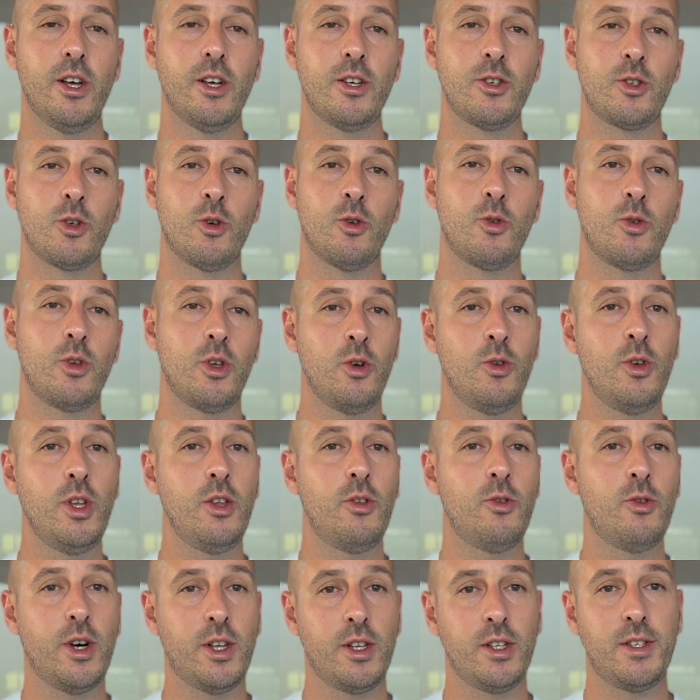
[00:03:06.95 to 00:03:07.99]
So you need
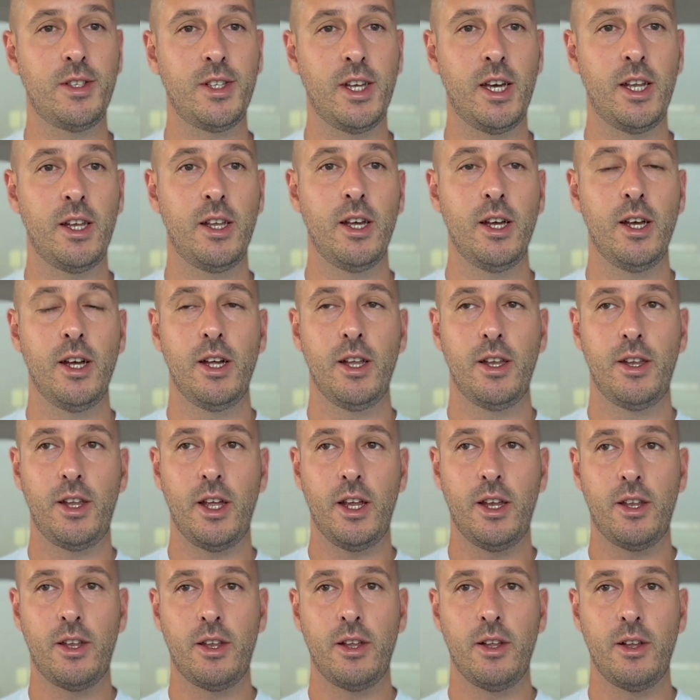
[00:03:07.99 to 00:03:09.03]
to understand
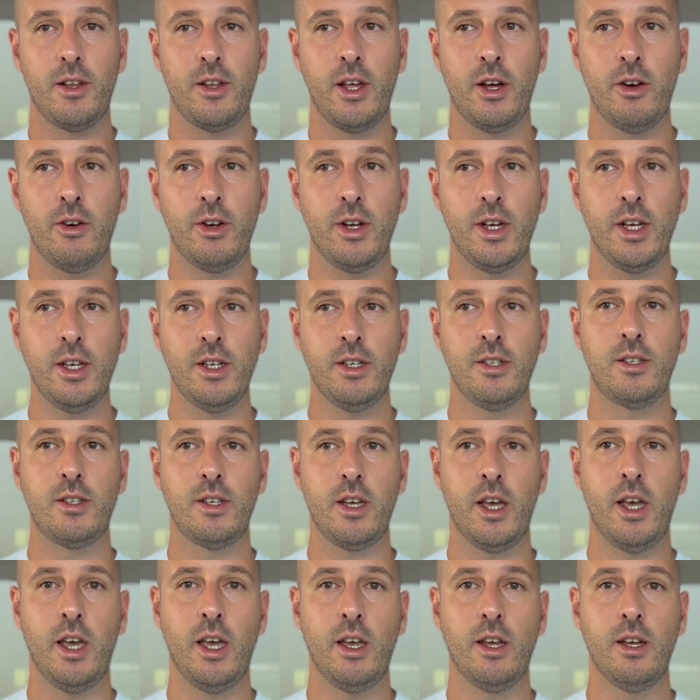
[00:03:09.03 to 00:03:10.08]
that there is
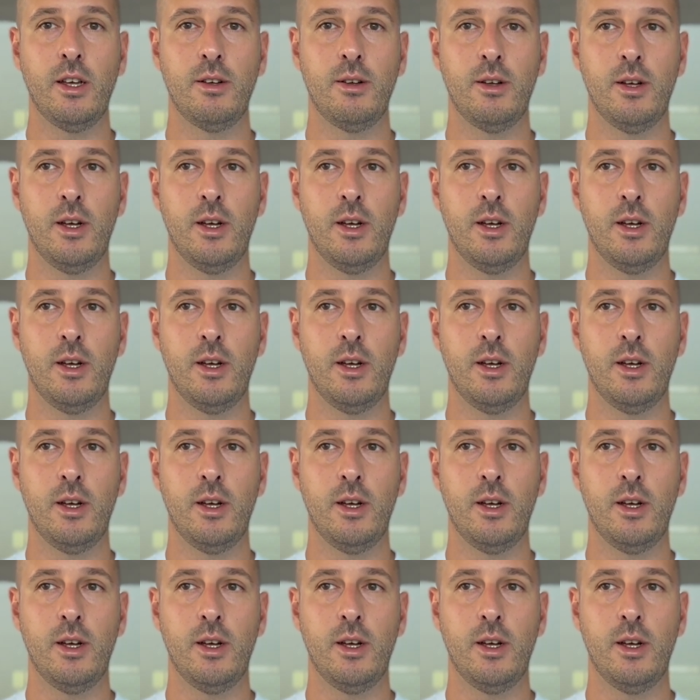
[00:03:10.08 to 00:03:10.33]
a